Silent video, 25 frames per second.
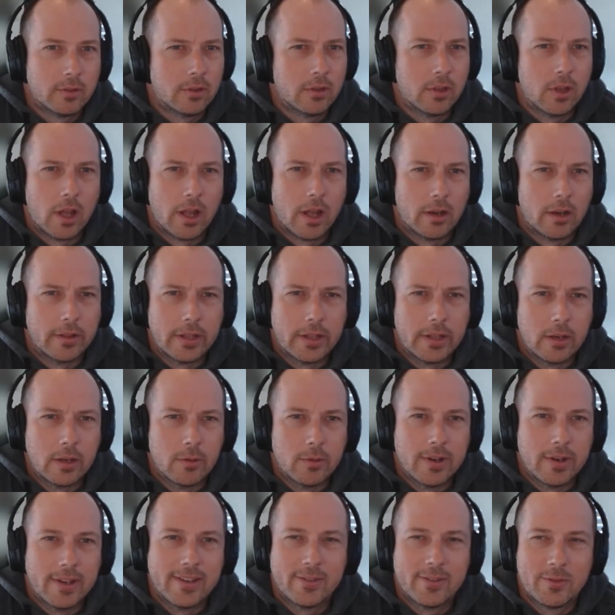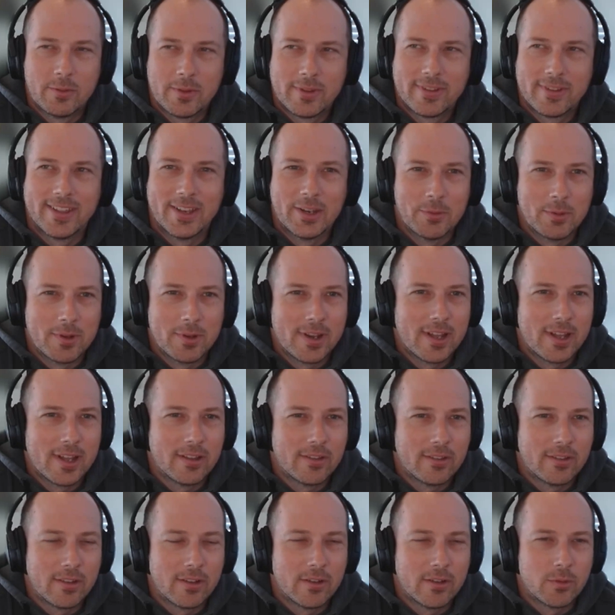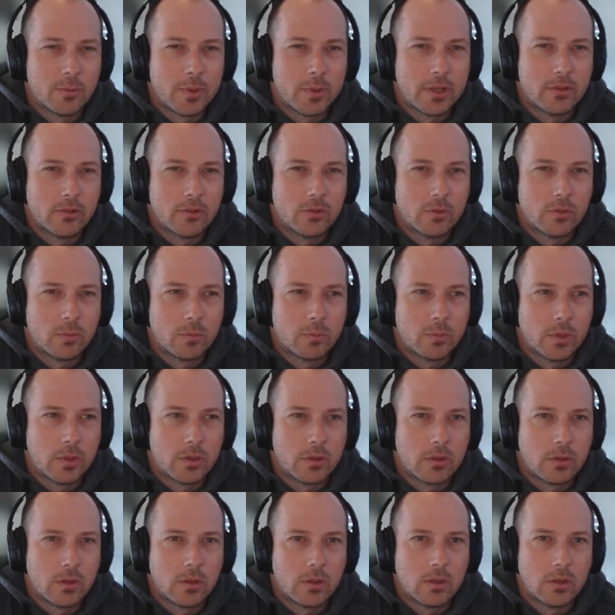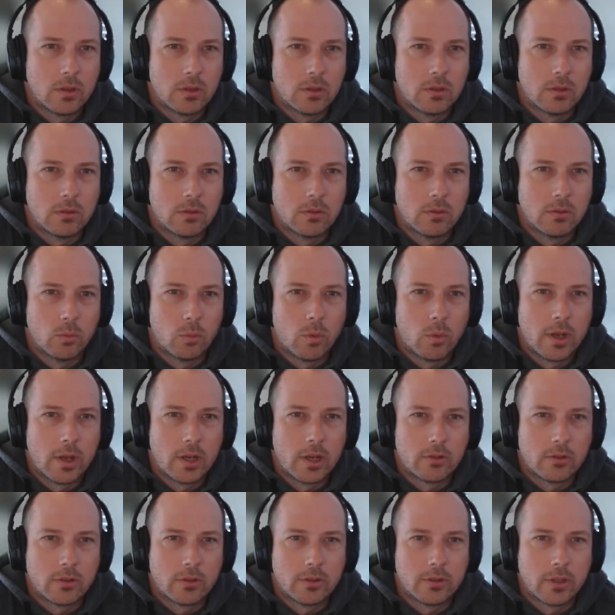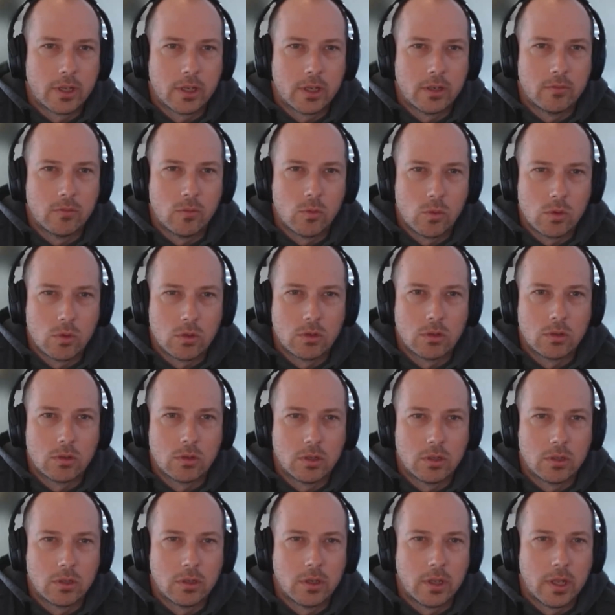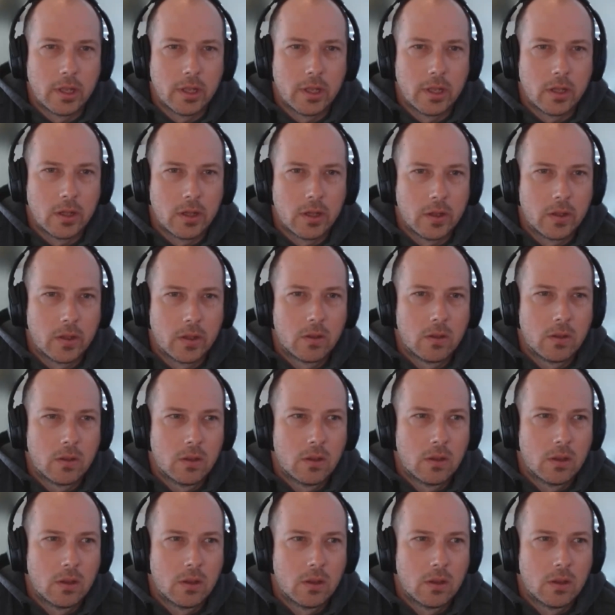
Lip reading: No, I don't think anyone anyone has 100 pages, but the White House executive order on AI